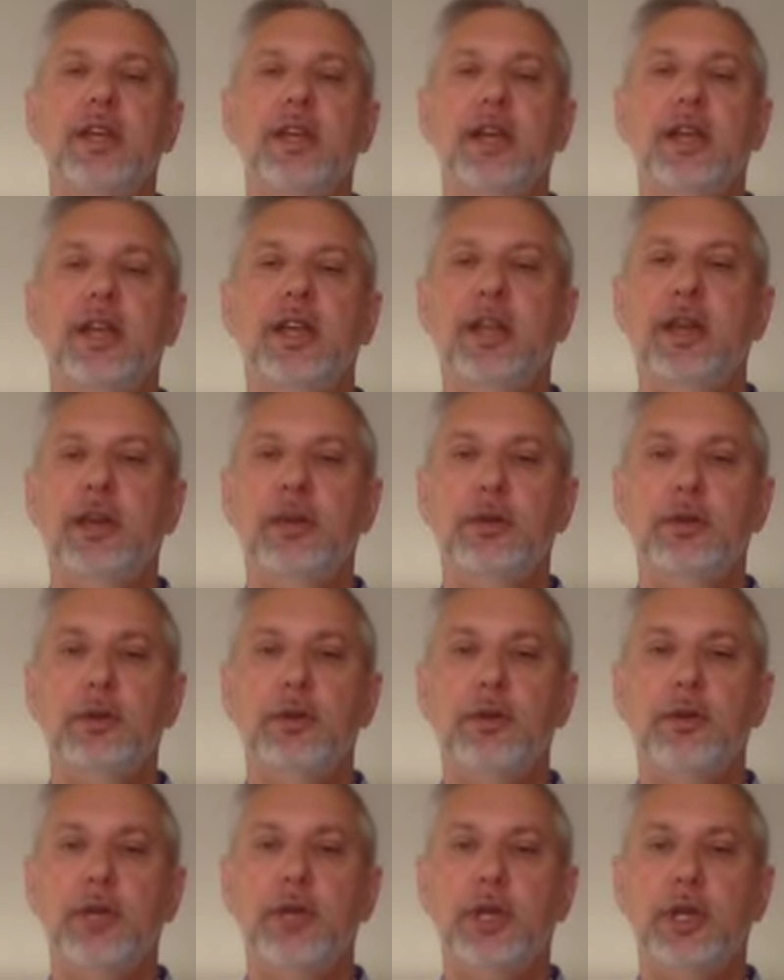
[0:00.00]
And then I'll
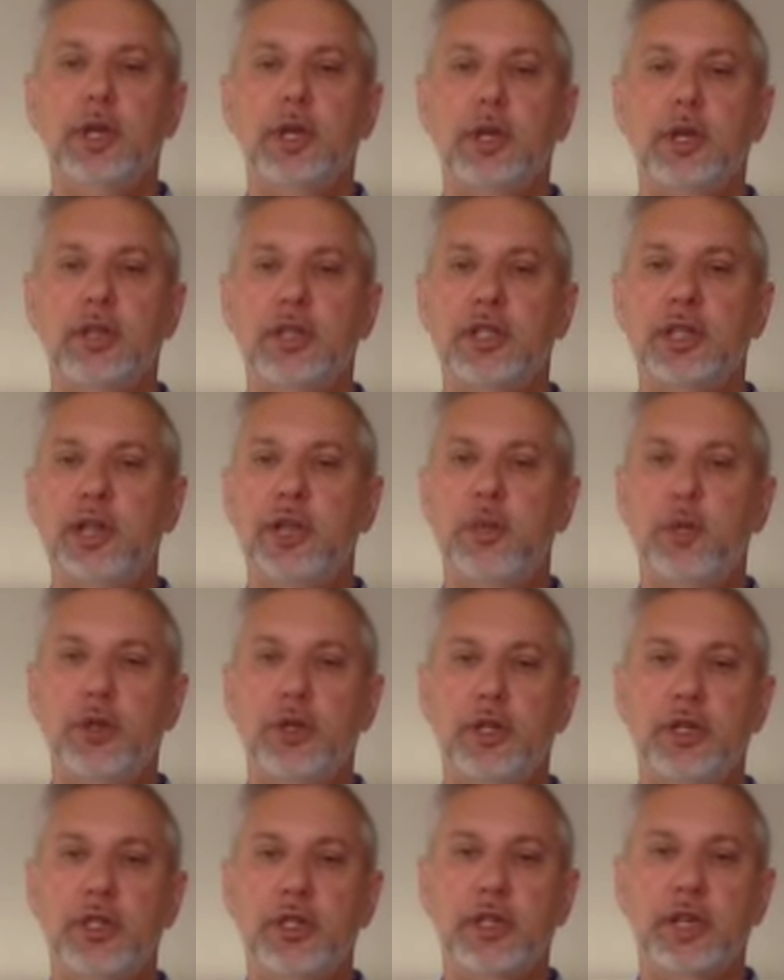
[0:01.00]
do the same 1
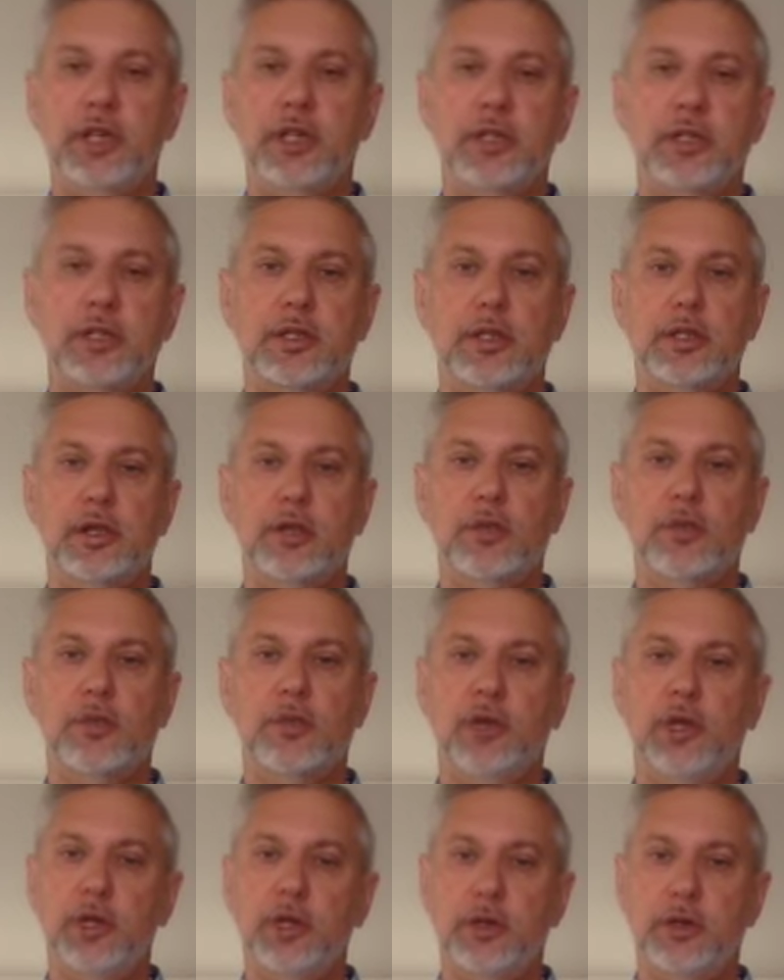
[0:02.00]
to 6
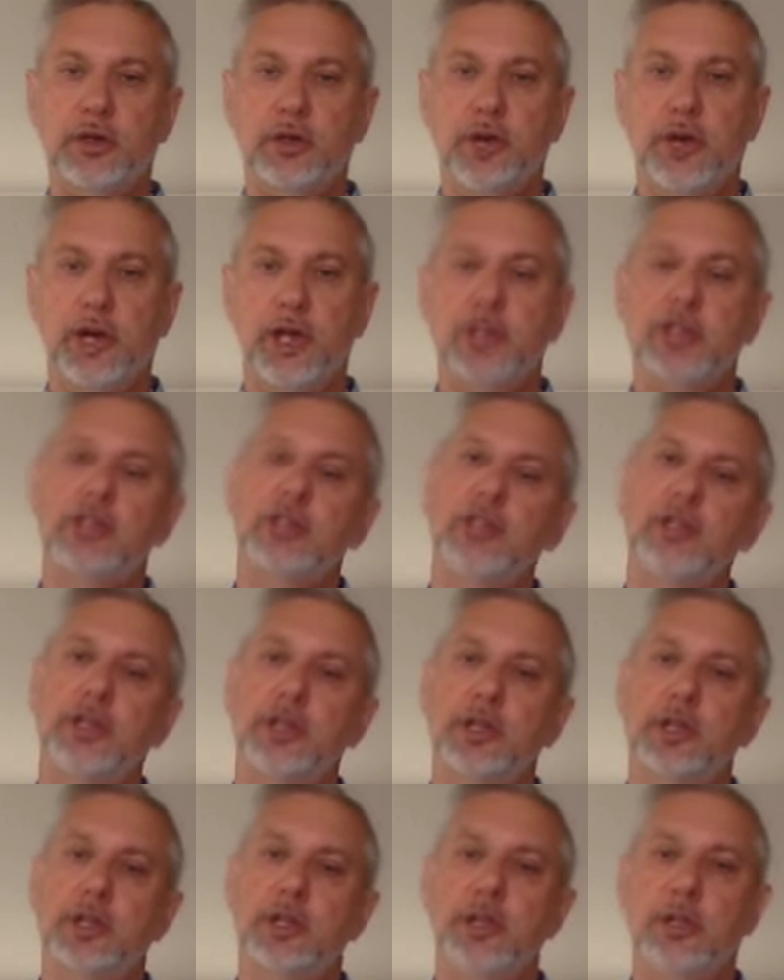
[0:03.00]
breathing. All right, nice
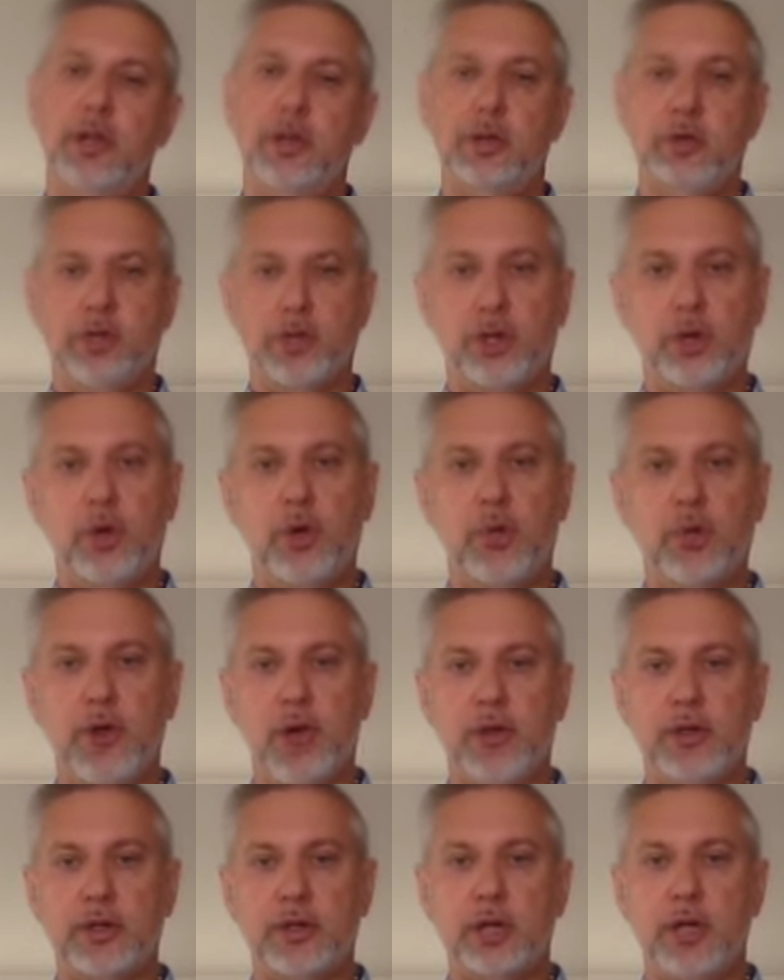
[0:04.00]
slow
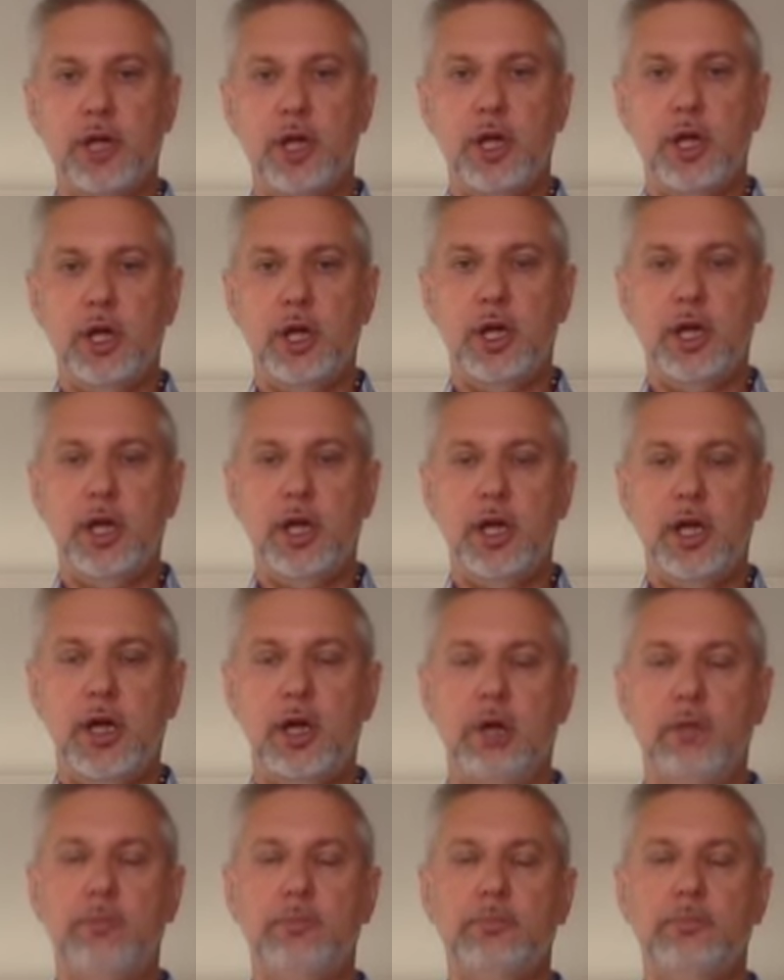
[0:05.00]
breaths.
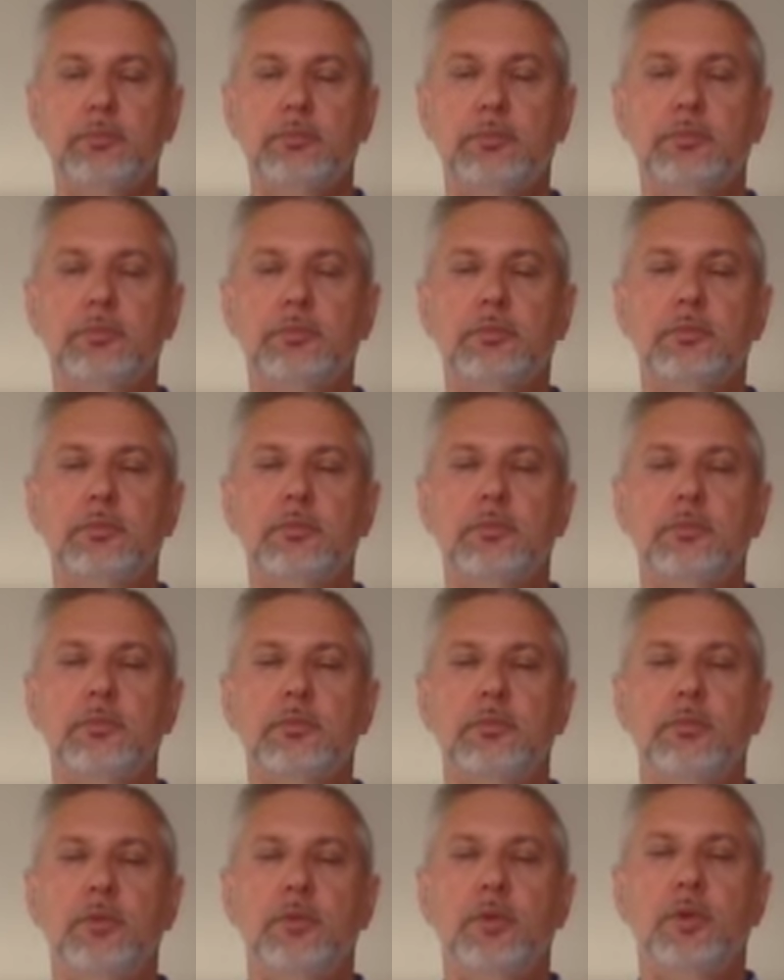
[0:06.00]
Inhale,
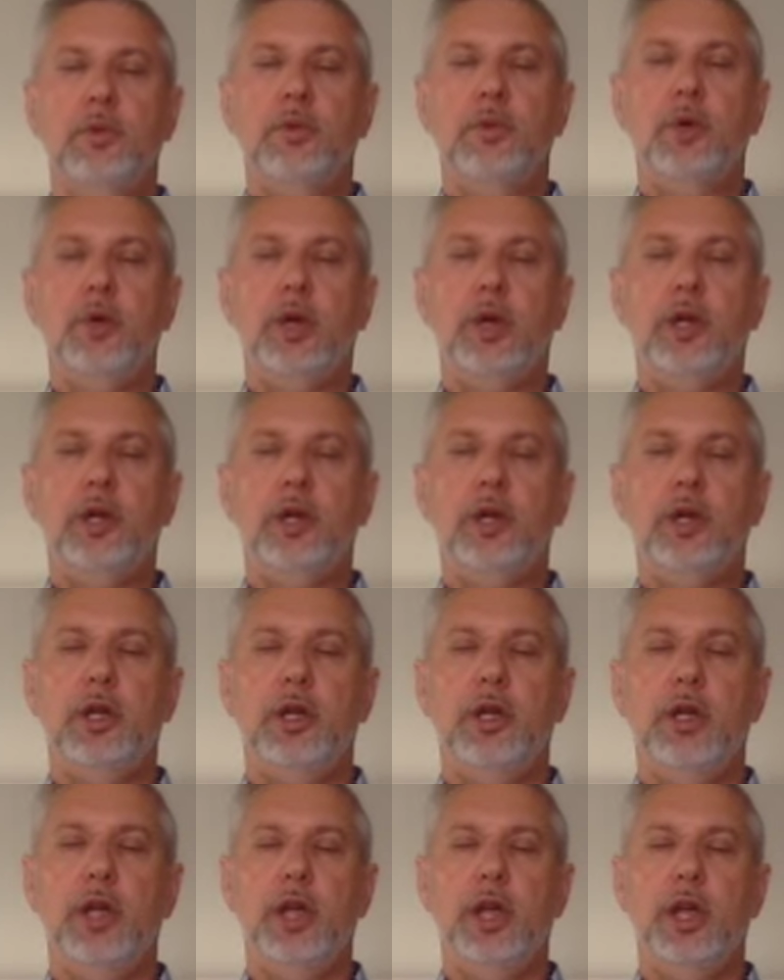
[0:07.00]
1,
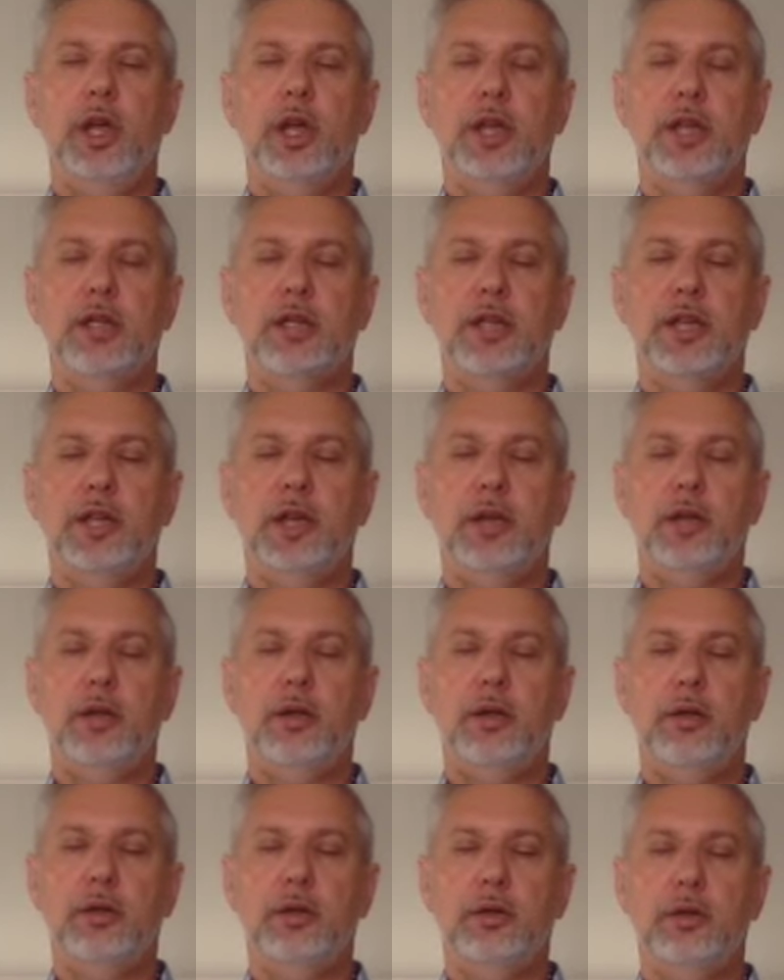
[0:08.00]

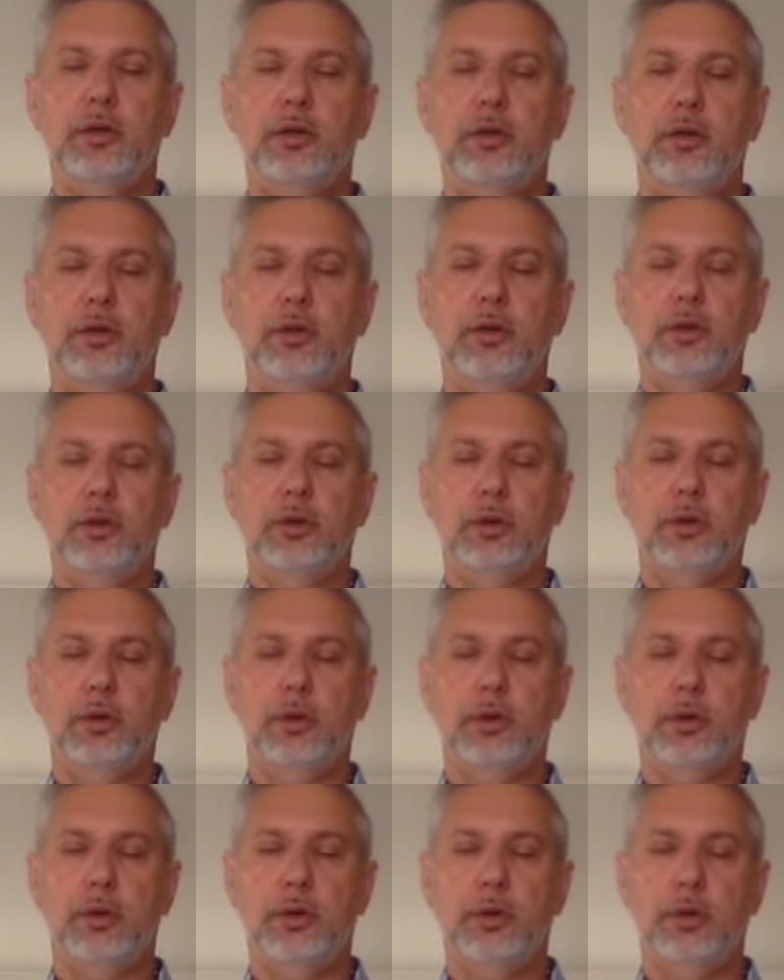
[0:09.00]
exhale, 2.
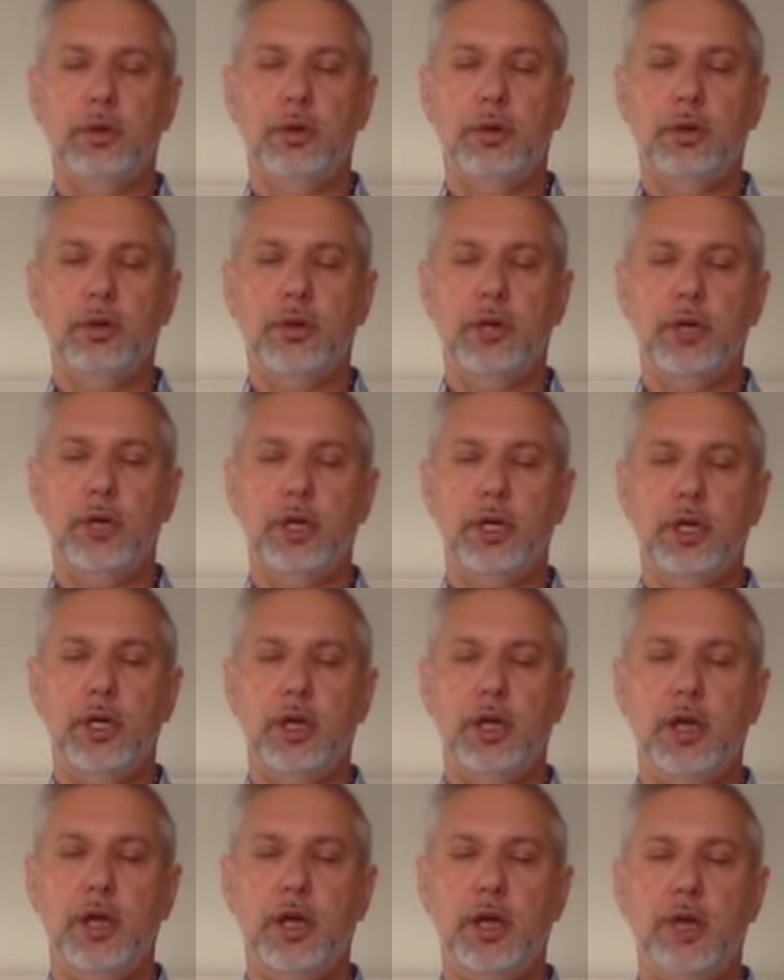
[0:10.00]

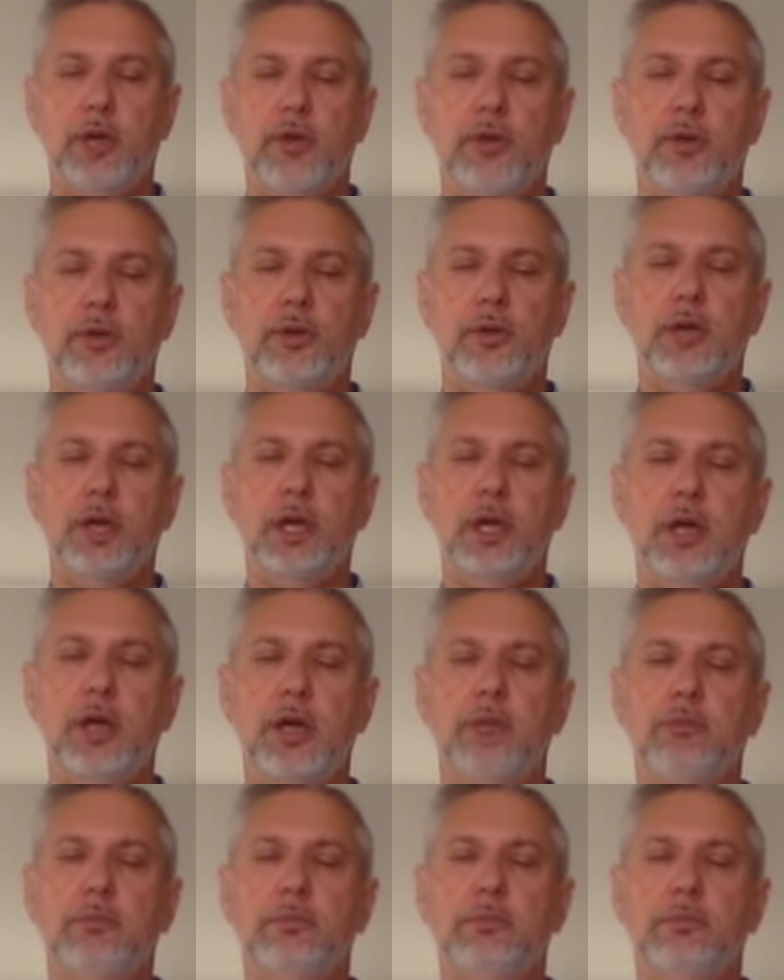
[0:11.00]
Inhale, 3,